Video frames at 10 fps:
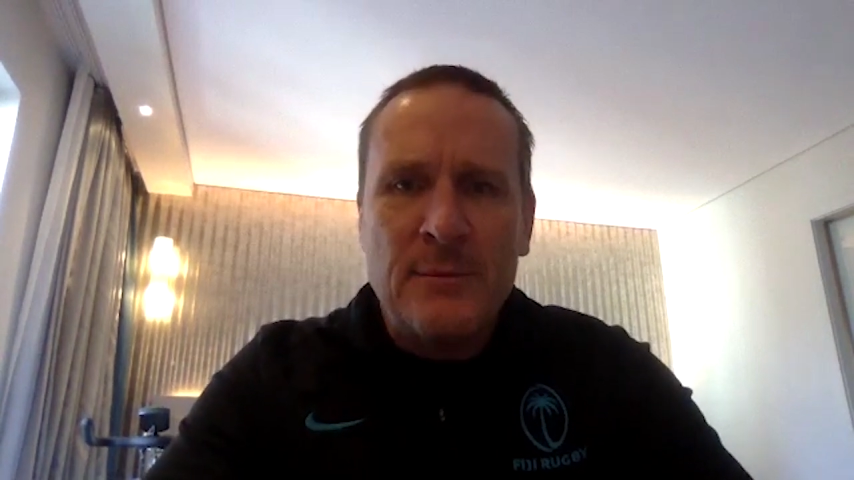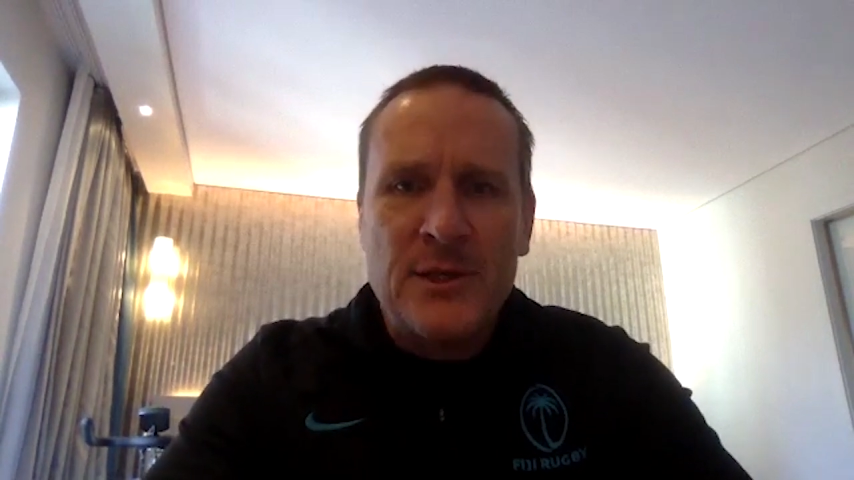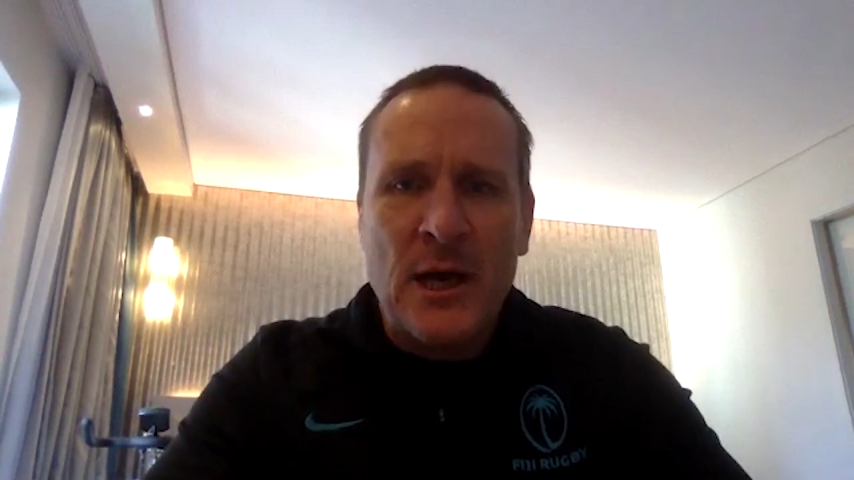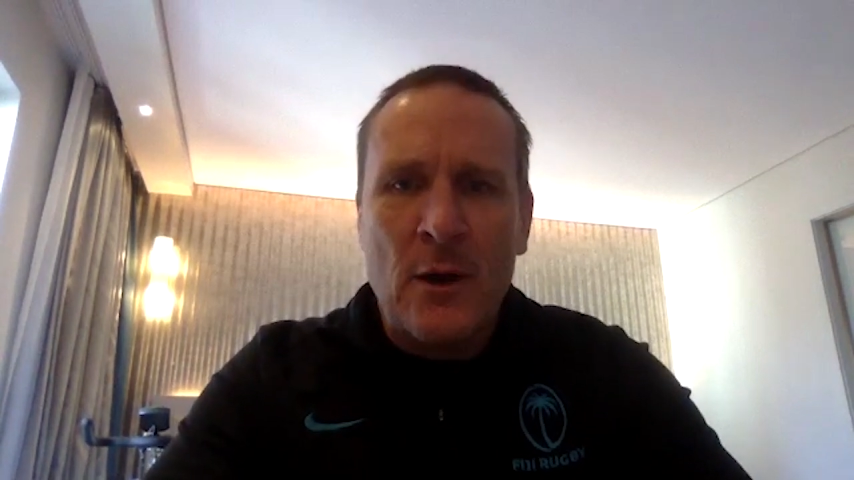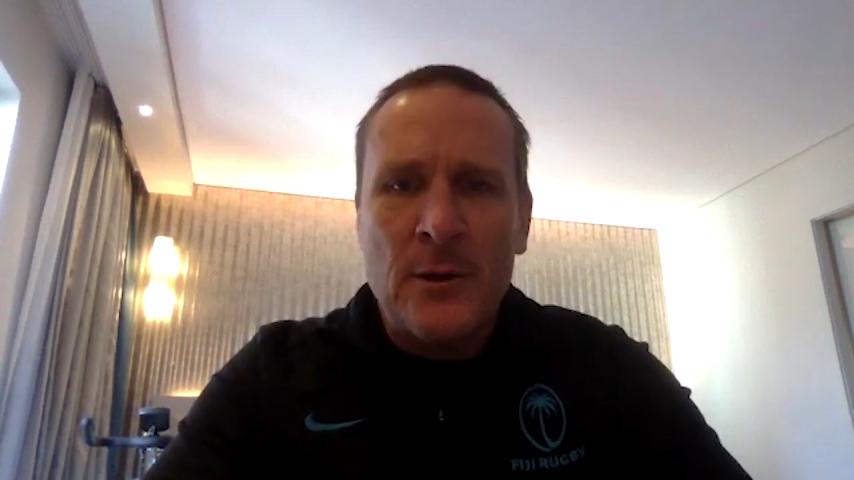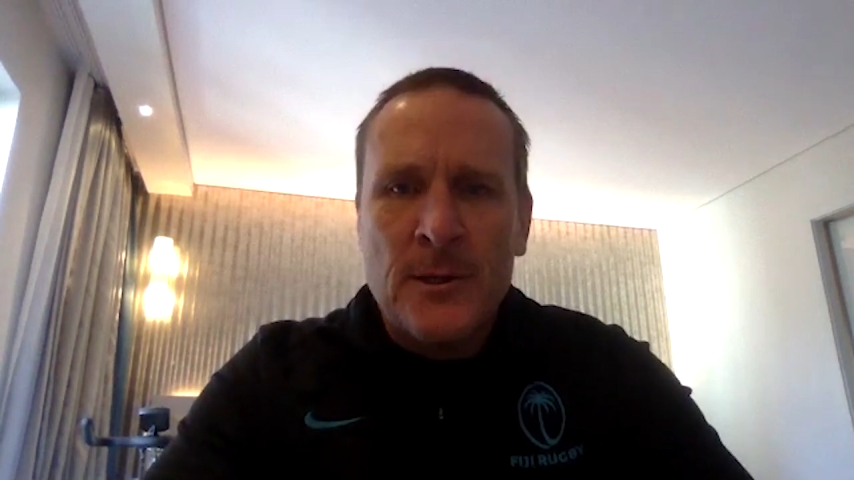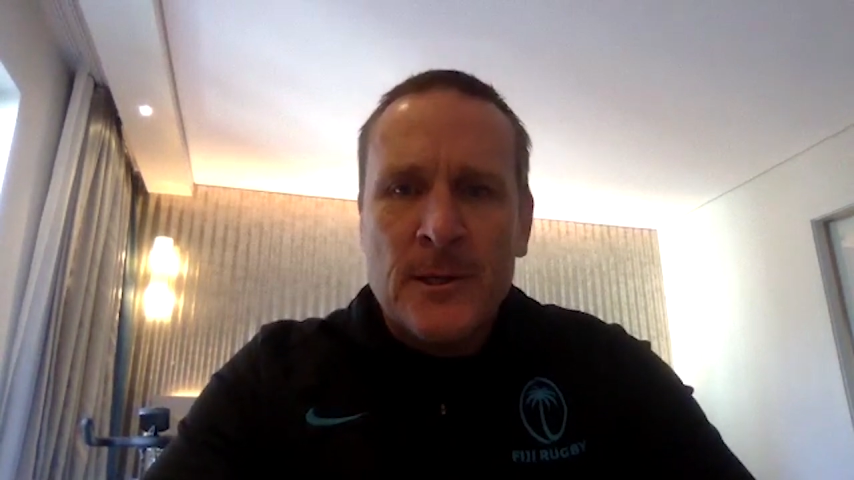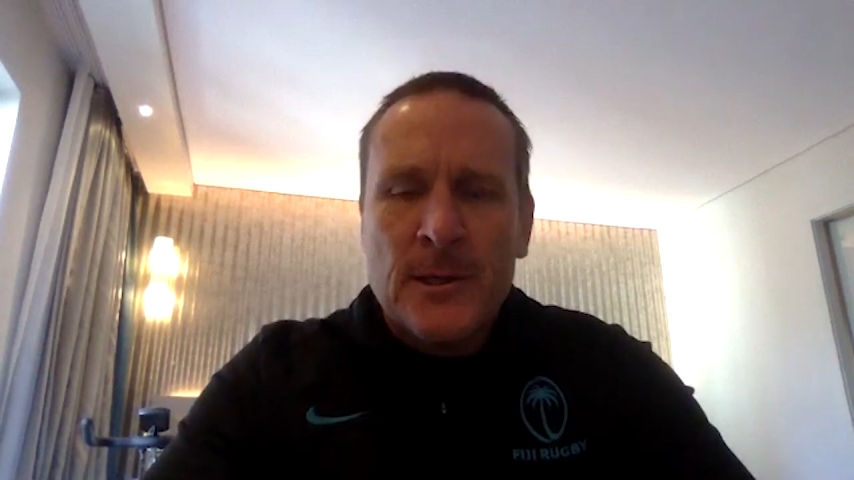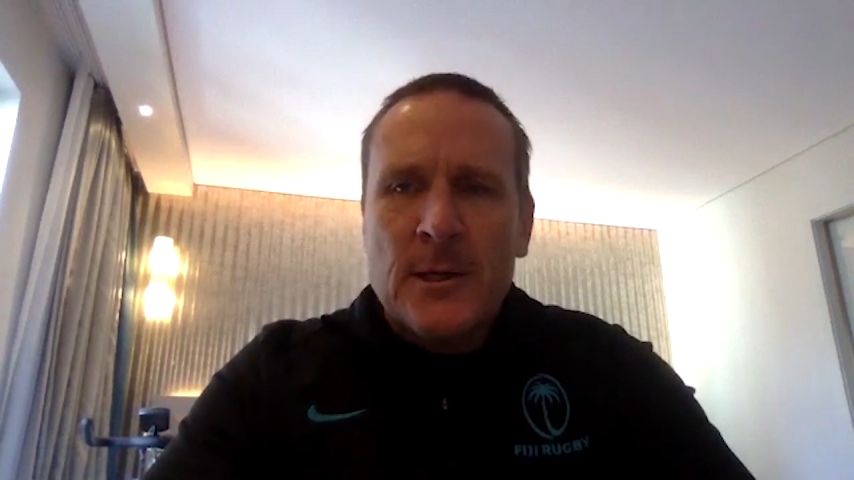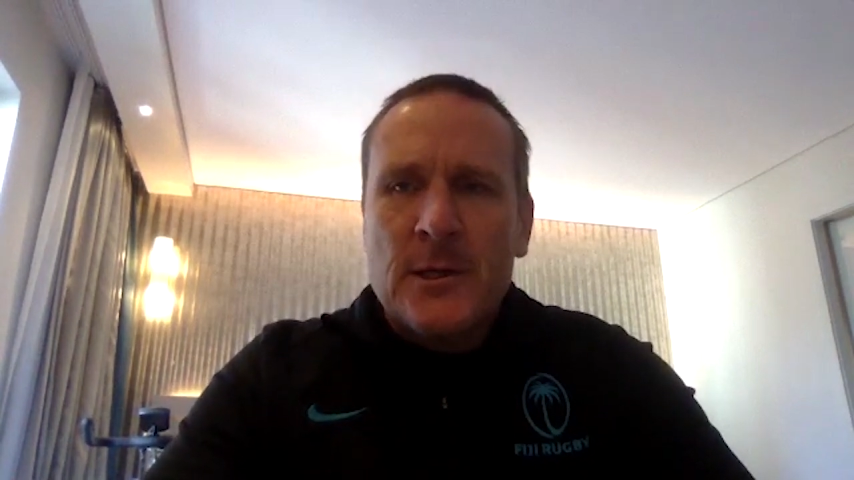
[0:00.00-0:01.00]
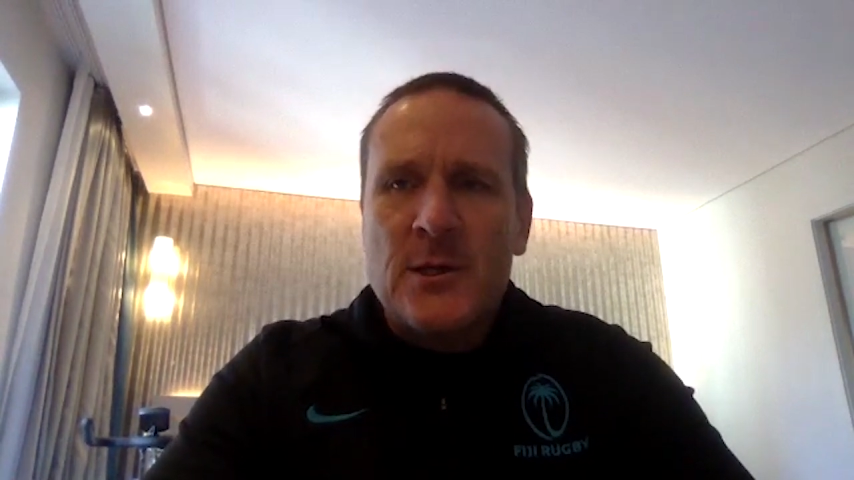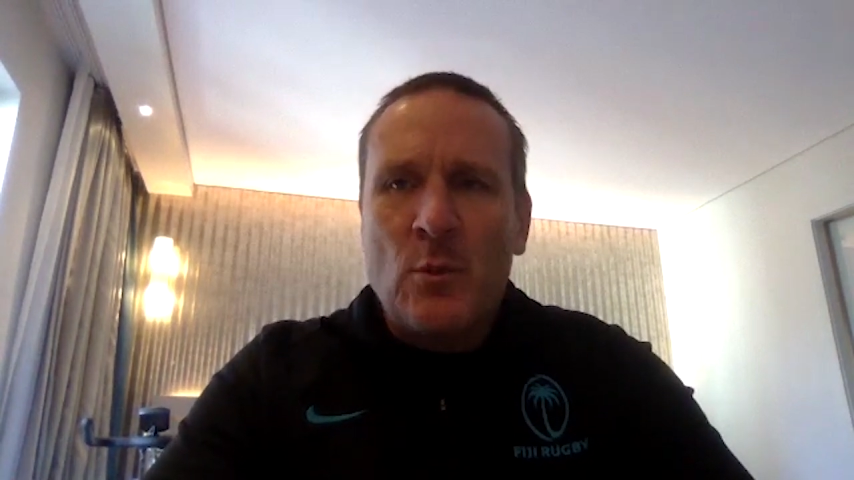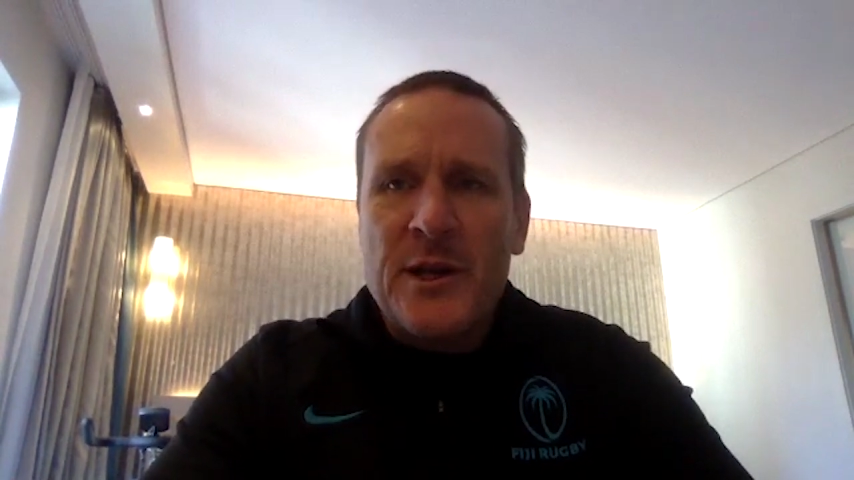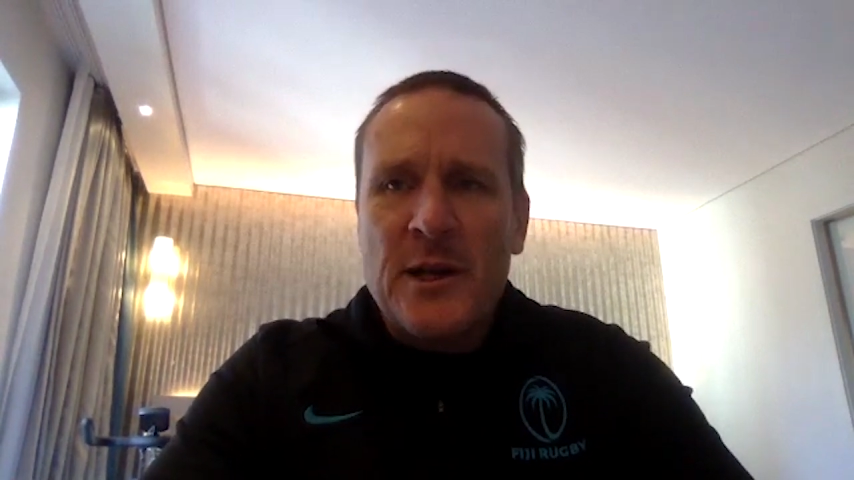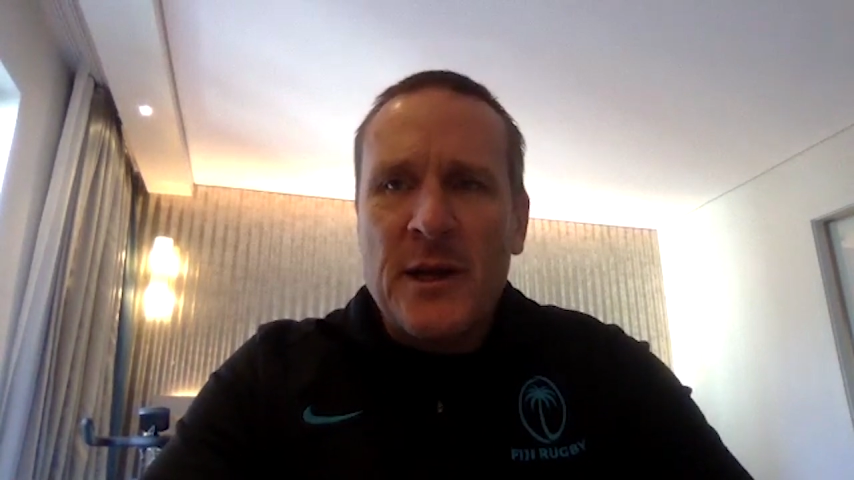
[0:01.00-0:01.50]
So
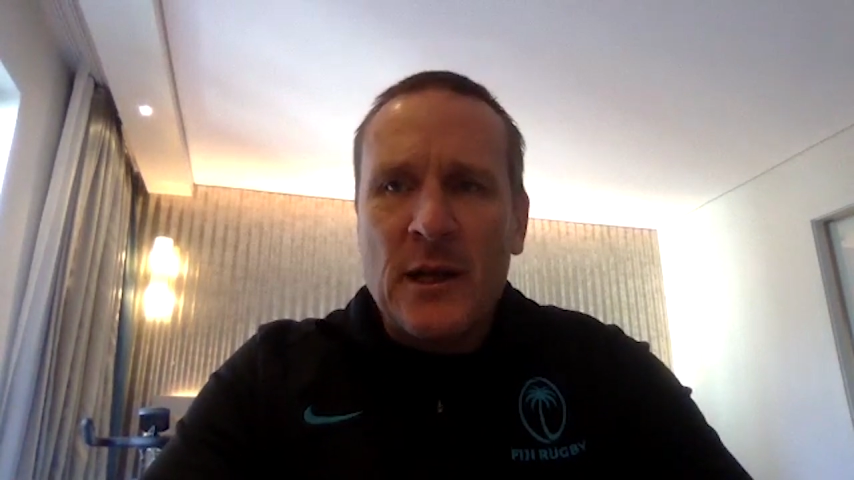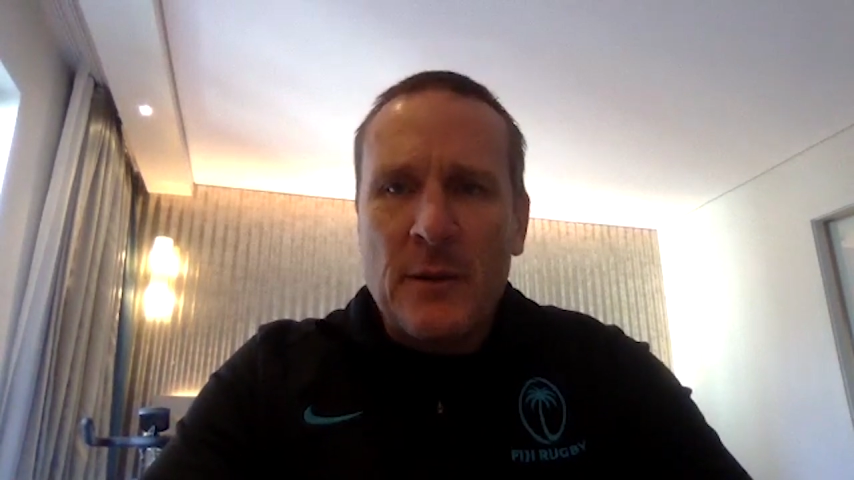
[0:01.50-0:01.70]
we did the